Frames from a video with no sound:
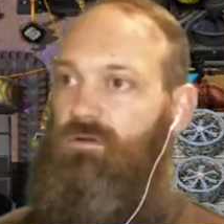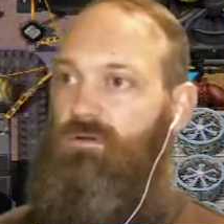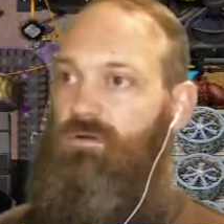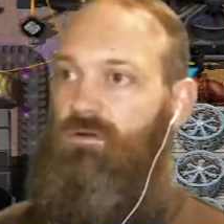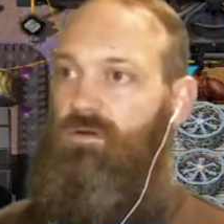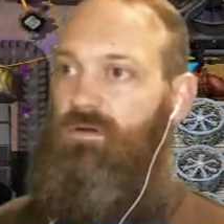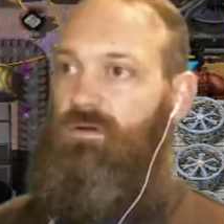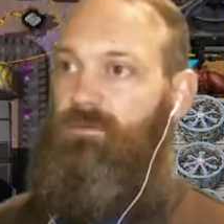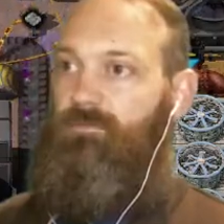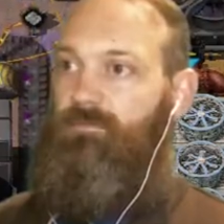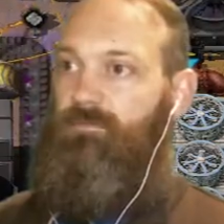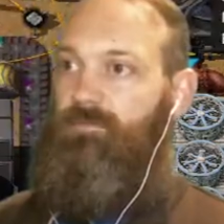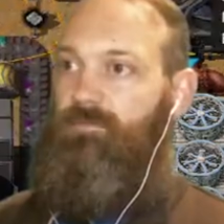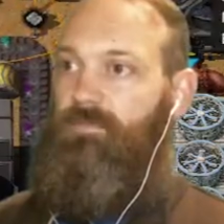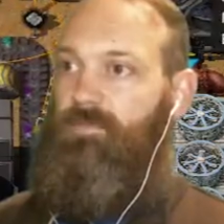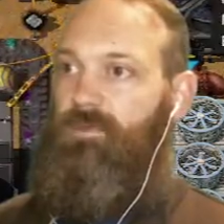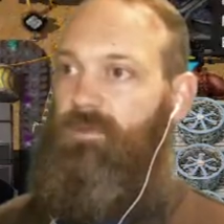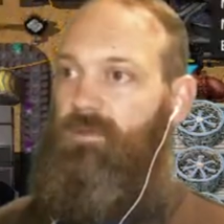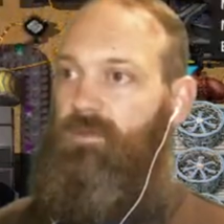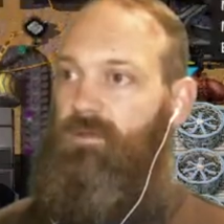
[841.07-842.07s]
Alright.
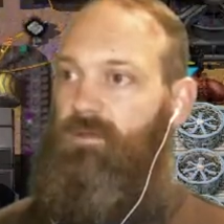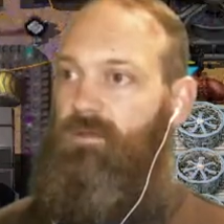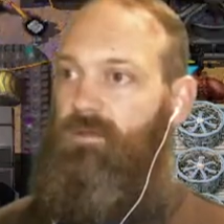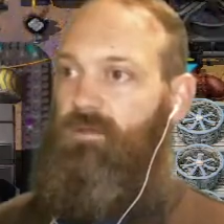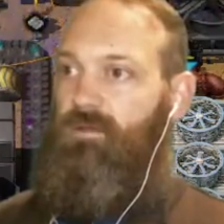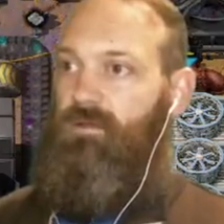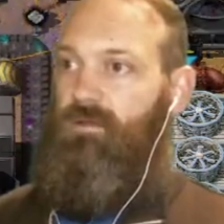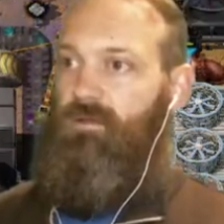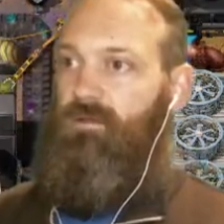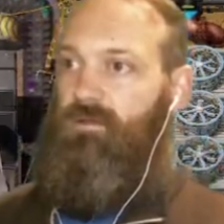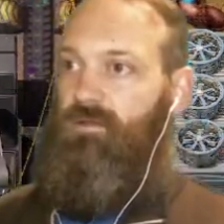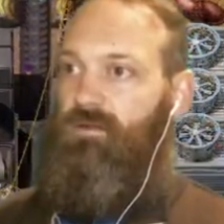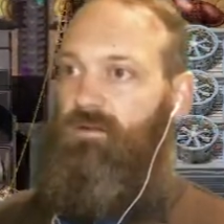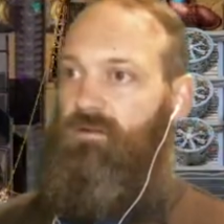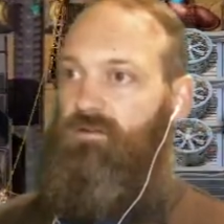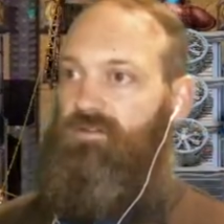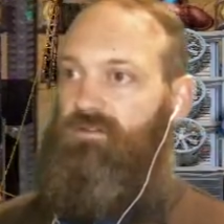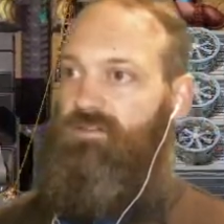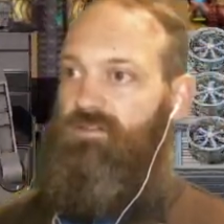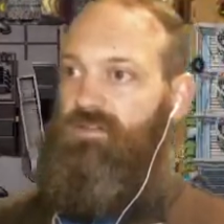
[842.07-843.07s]
There
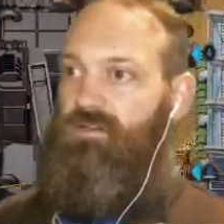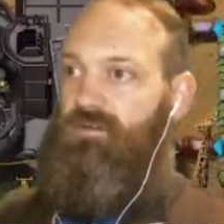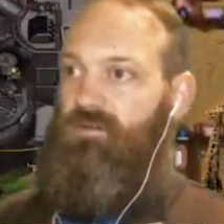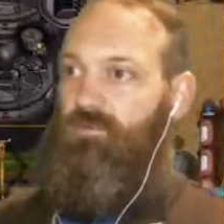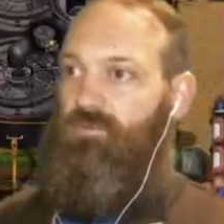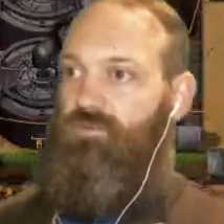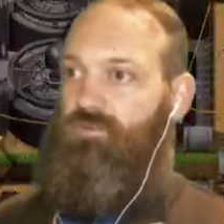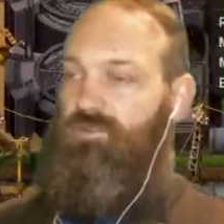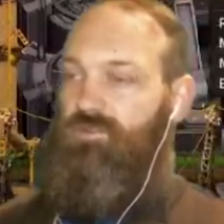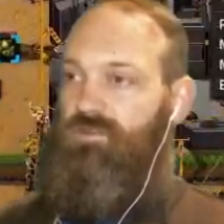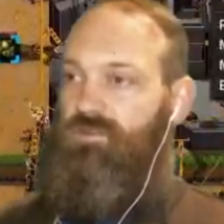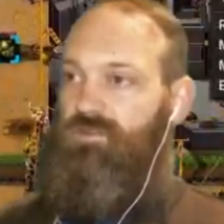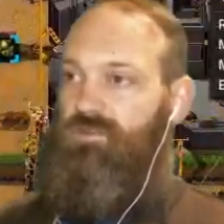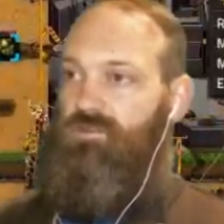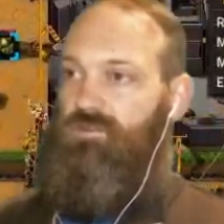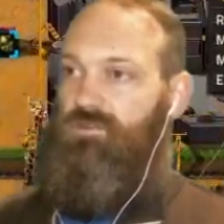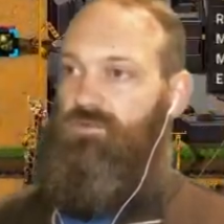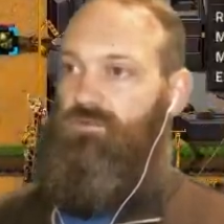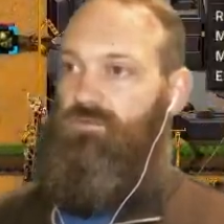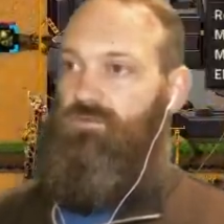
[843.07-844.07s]
is some crystallizer
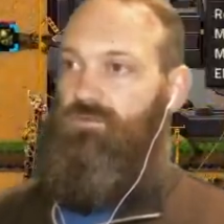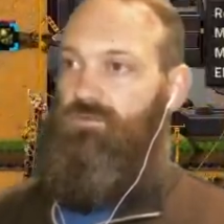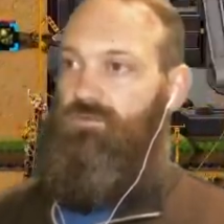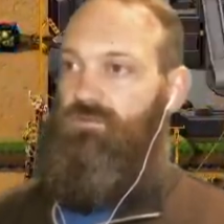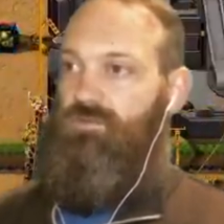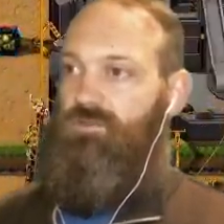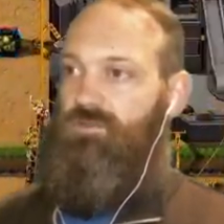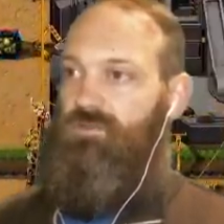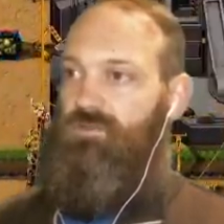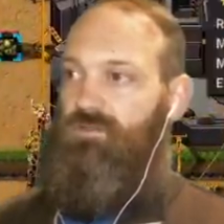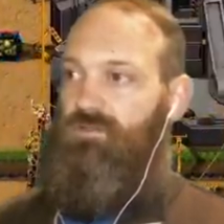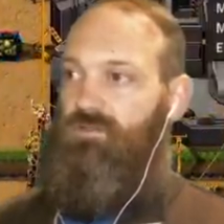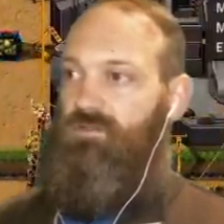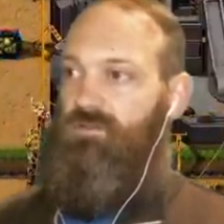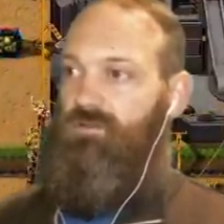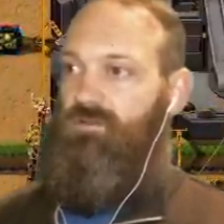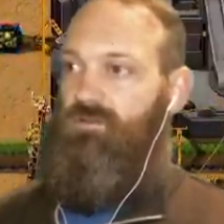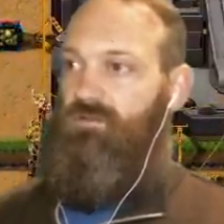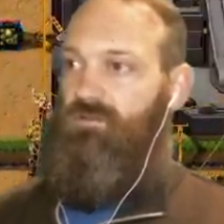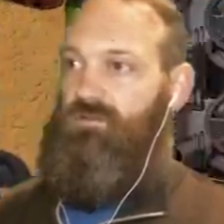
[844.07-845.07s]
2s.
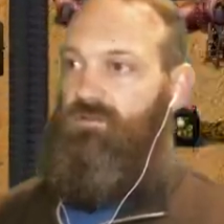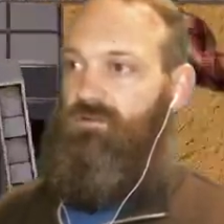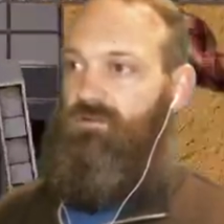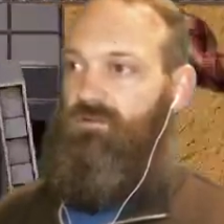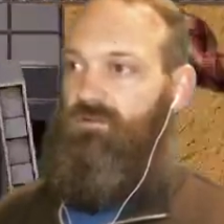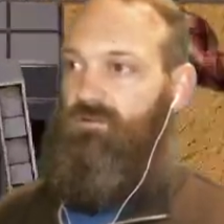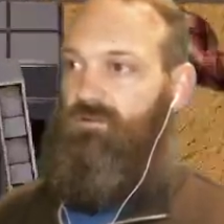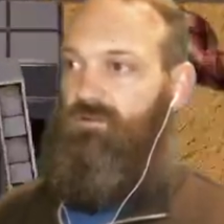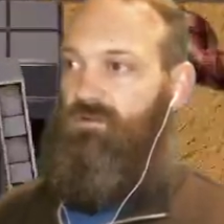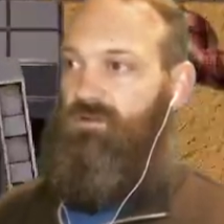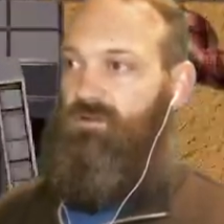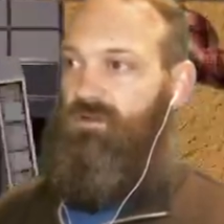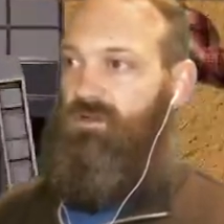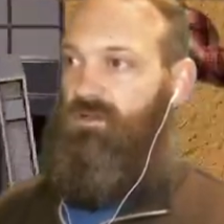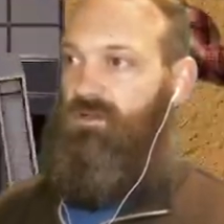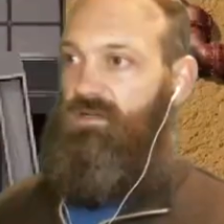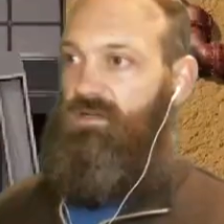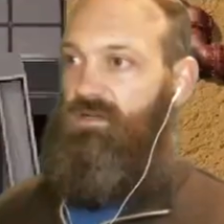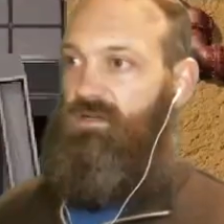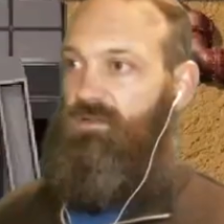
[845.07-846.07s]

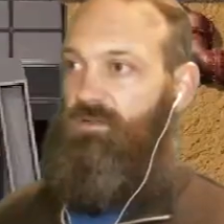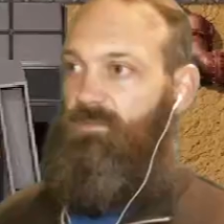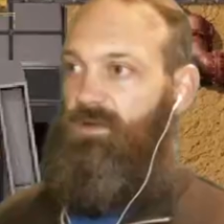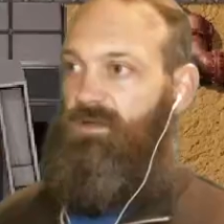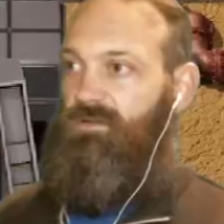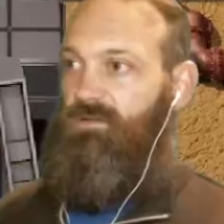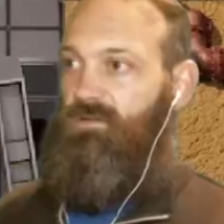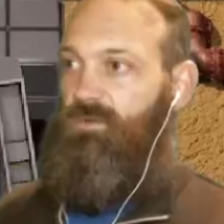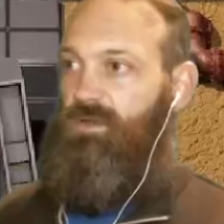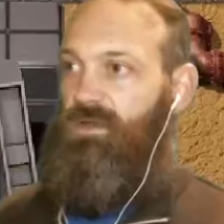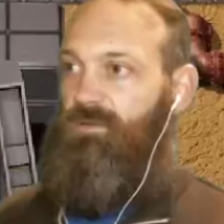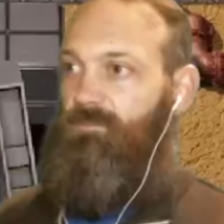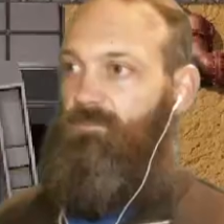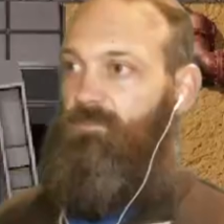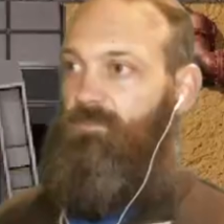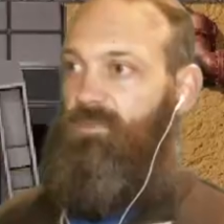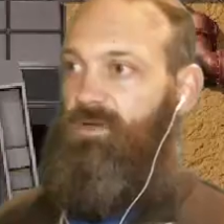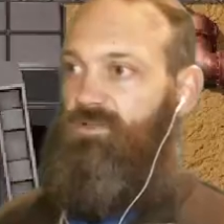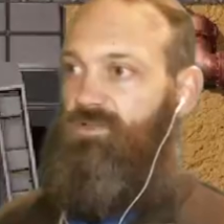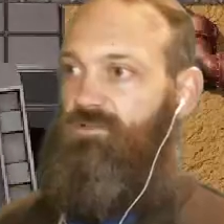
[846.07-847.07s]
Apparently we had a
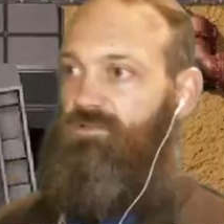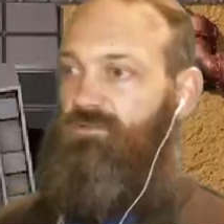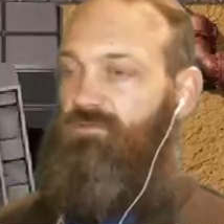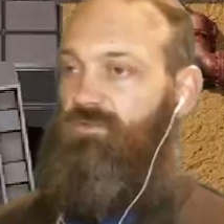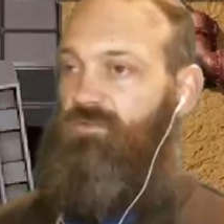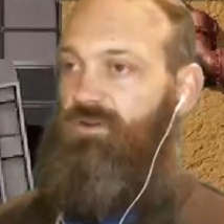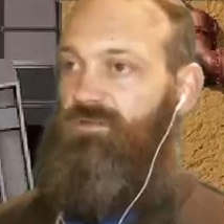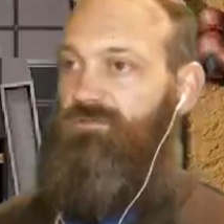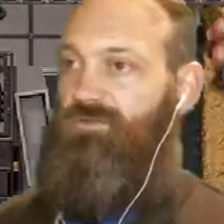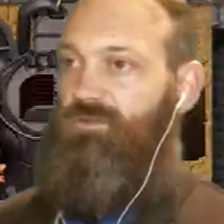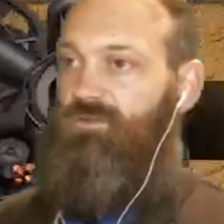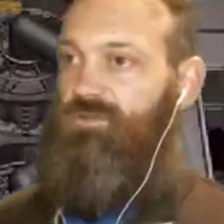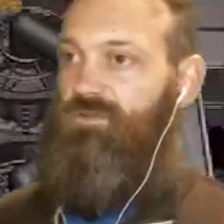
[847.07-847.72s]
bunch of reinforced